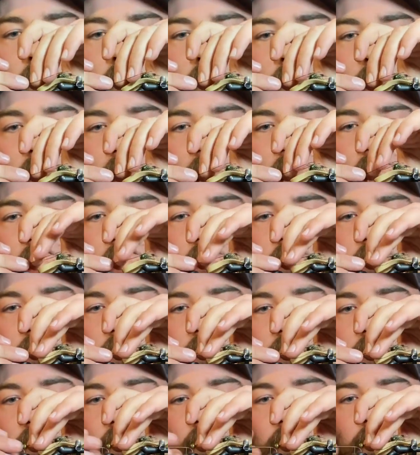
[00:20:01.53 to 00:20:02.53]
back
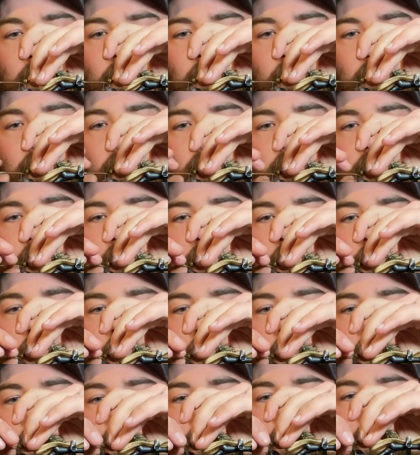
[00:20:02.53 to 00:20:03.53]
through
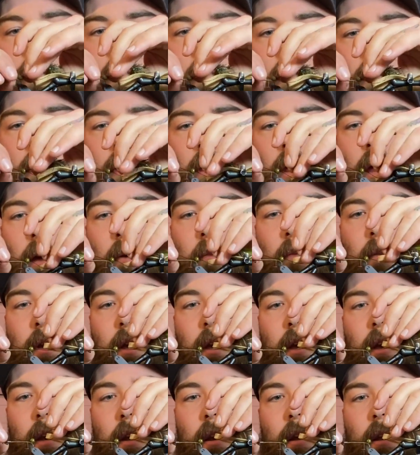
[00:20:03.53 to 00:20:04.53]
that
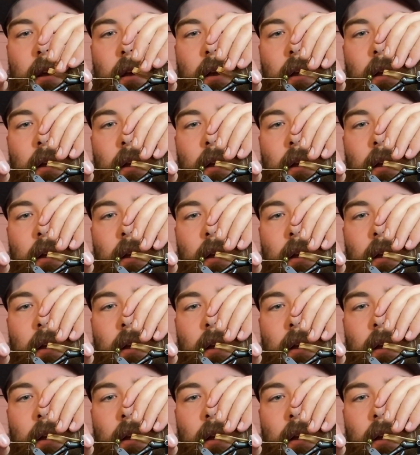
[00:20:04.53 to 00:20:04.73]
bead.